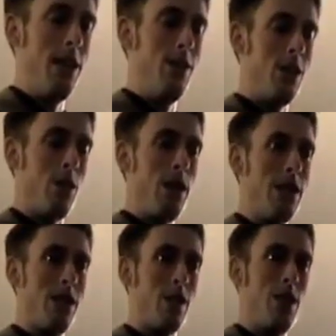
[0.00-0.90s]
You
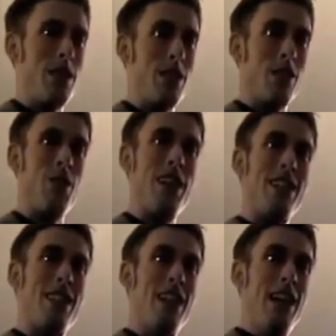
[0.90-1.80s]
squeeze and squeeze and
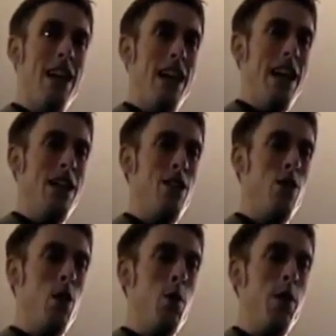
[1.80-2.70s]
squeeze. As you
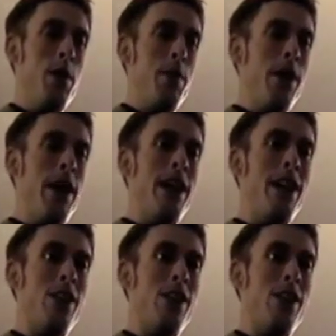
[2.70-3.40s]
open up your hand, it